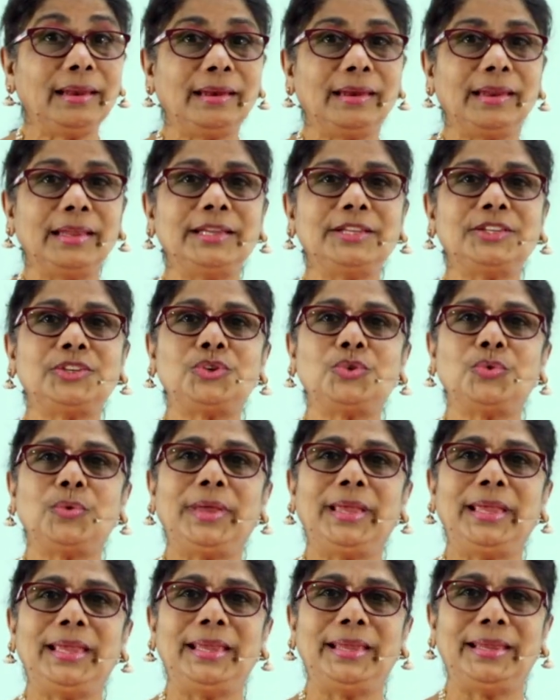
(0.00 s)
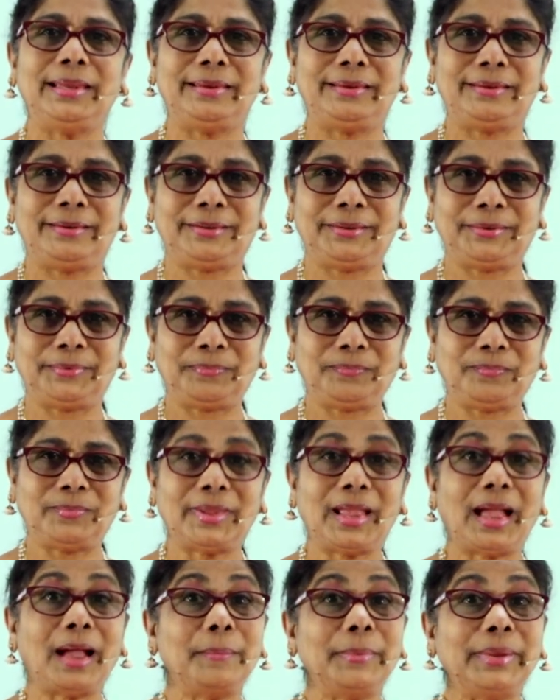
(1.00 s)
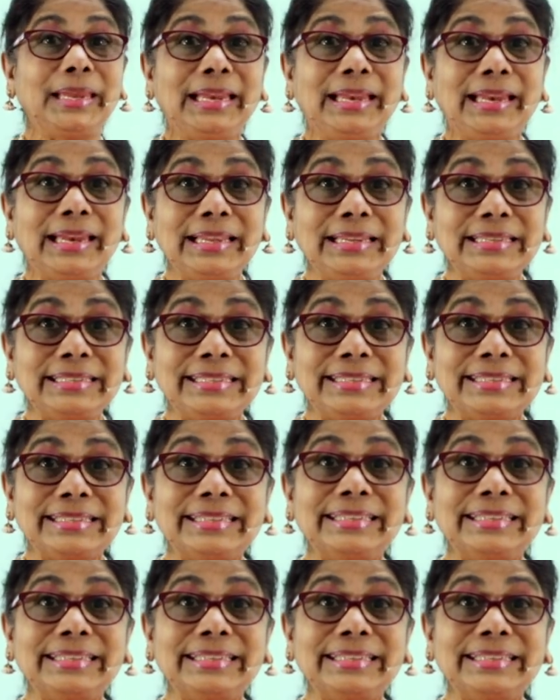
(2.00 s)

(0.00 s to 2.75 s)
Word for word: idlis to eat. How many idlis?